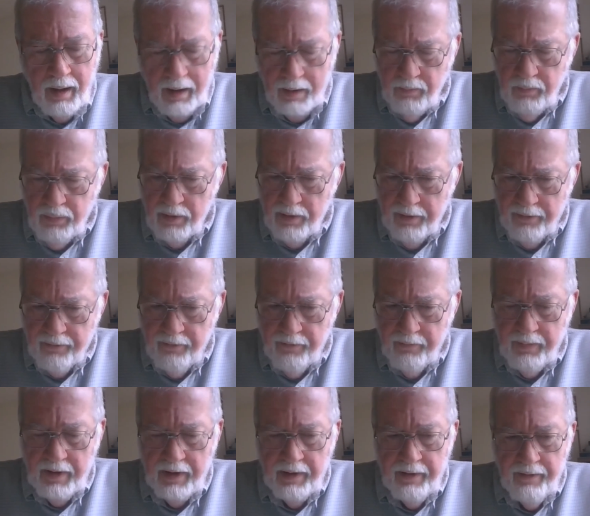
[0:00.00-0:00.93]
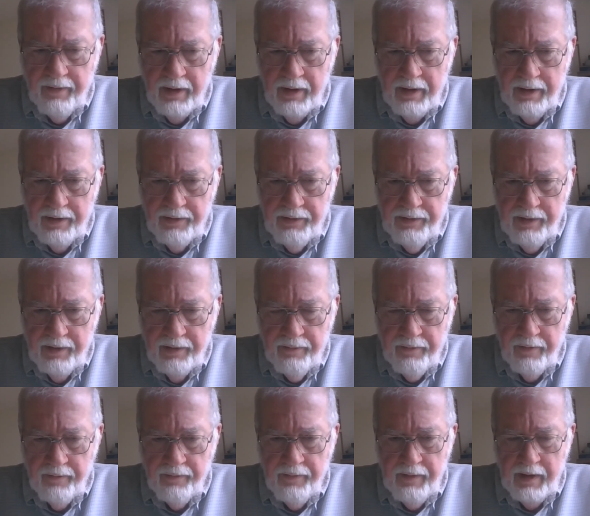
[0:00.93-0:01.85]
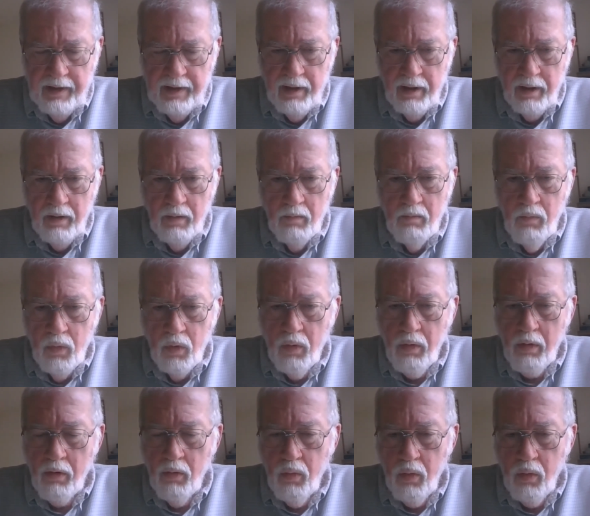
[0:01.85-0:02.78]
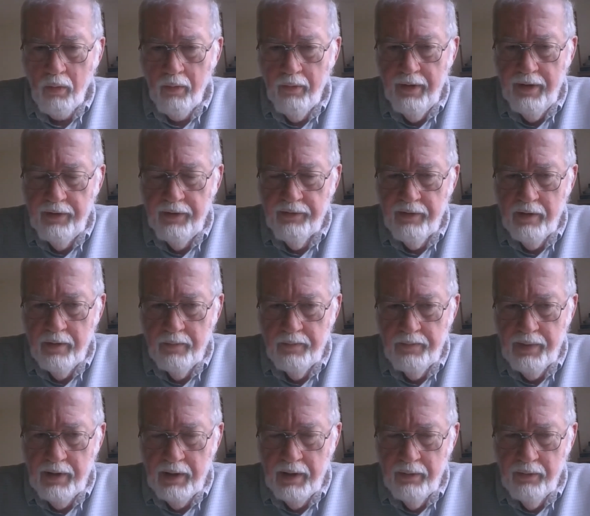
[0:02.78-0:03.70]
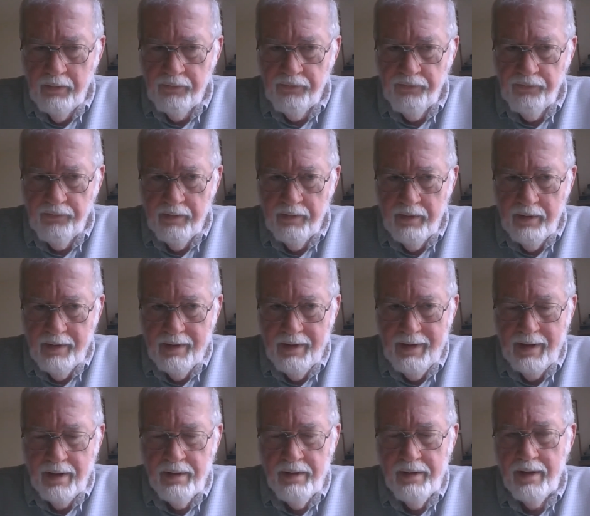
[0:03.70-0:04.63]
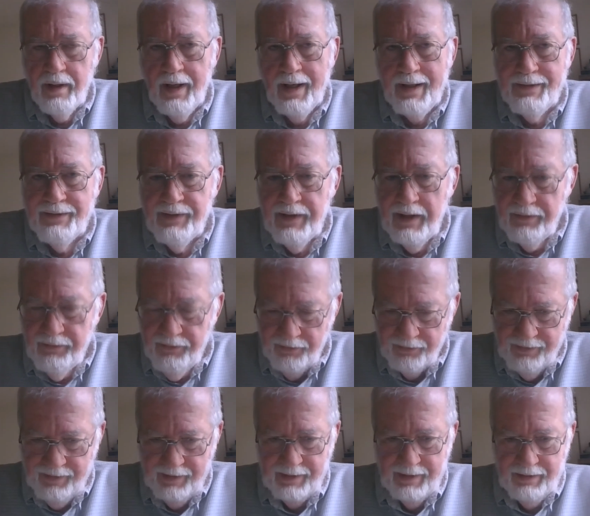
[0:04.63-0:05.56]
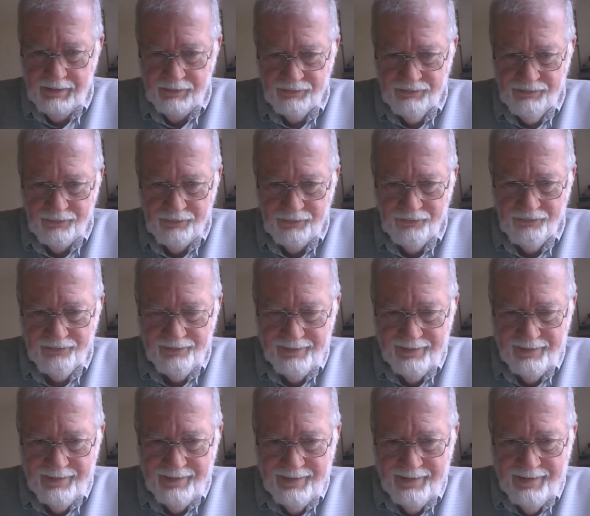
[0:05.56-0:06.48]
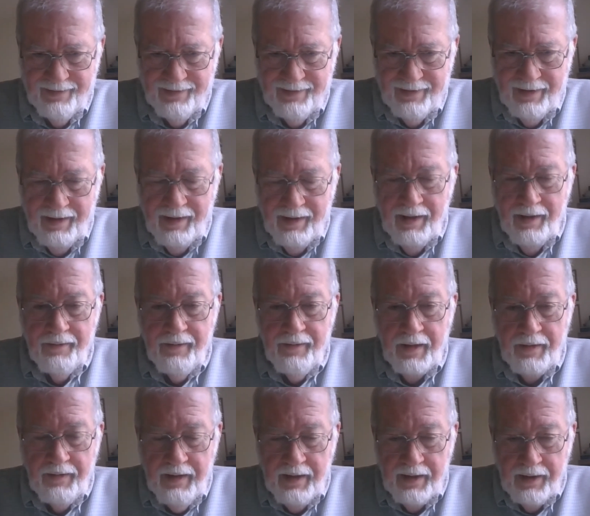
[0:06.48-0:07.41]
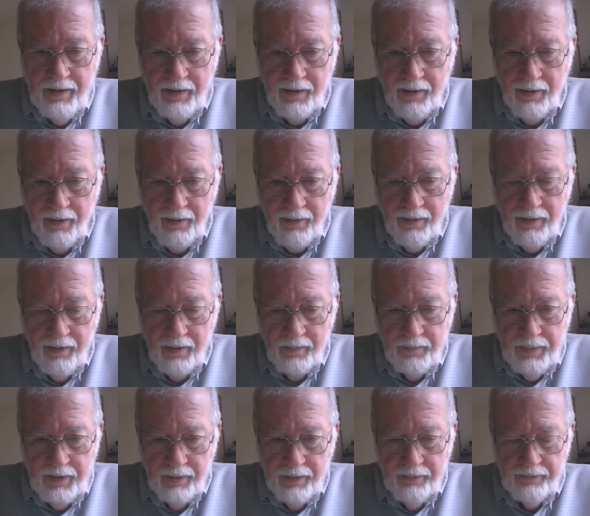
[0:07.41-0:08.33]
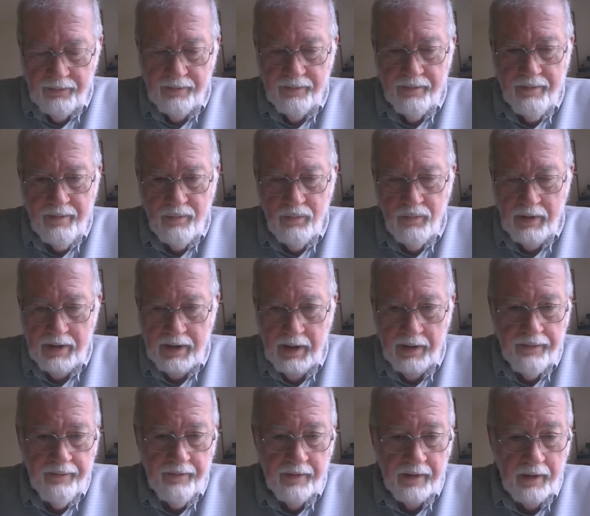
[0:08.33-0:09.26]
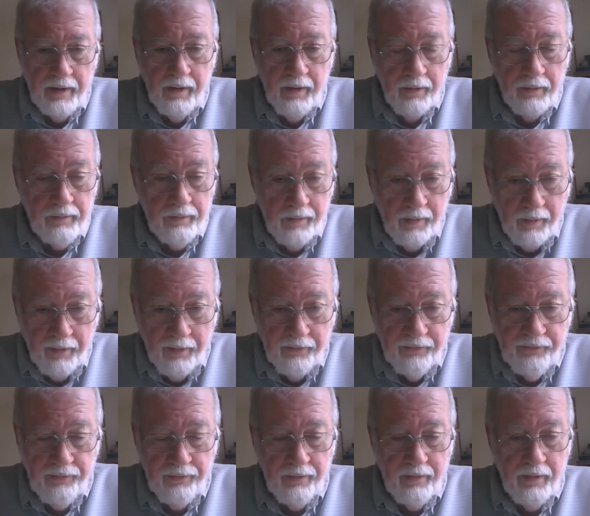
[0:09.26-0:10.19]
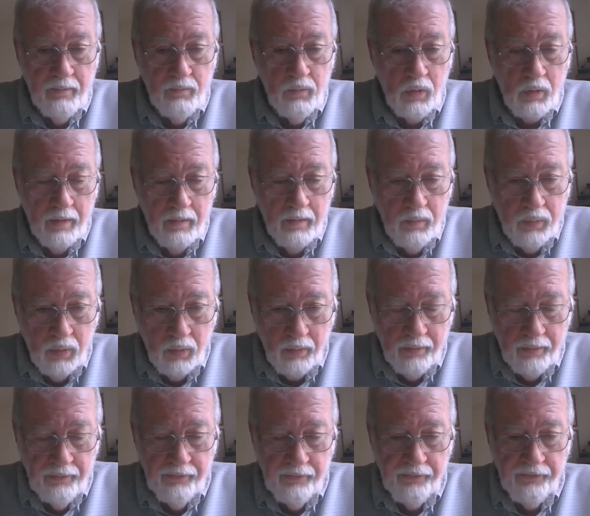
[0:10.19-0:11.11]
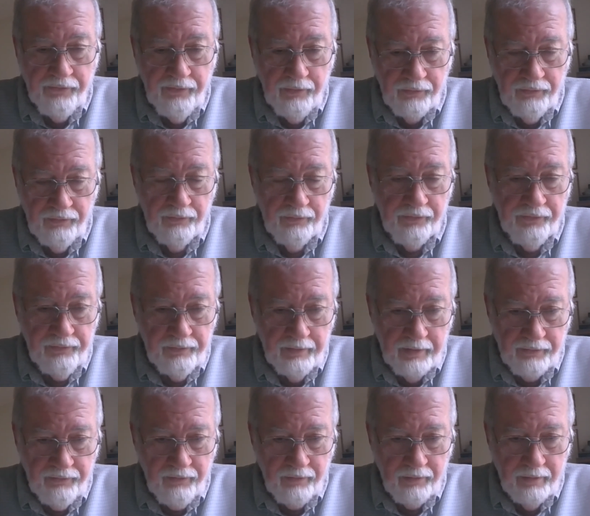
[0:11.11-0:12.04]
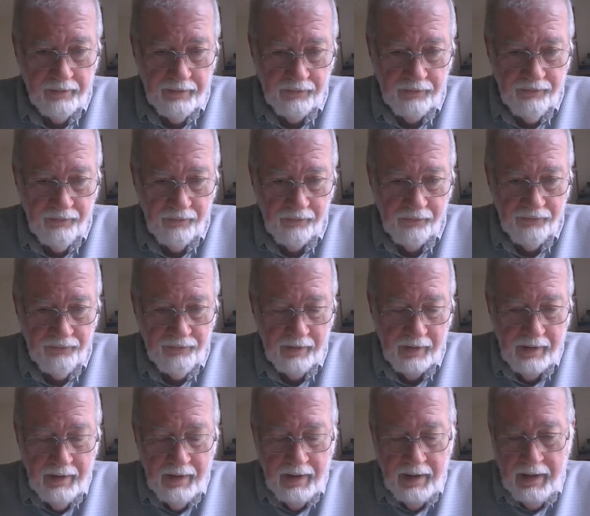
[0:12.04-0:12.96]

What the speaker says: I'm bothered by the idea that they are more worried about identity issues than they are about what I think are larger, more important social structural issues.